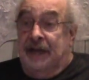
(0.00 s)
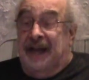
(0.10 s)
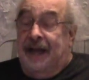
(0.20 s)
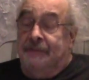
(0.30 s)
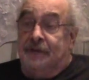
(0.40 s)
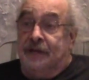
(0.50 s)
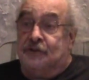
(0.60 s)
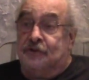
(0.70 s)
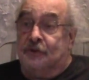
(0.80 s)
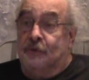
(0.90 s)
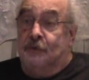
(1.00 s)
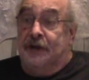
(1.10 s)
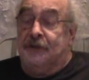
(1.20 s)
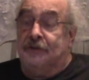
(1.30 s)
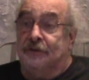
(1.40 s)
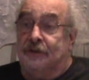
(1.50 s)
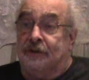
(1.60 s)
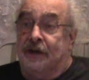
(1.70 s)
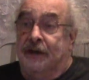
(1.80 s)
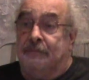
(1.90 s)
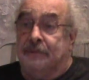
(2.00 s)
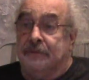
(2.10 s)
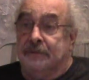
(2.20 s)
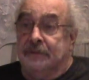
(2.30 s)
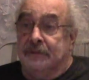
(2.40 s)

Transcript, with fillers: I'm not sure. Why don't you look up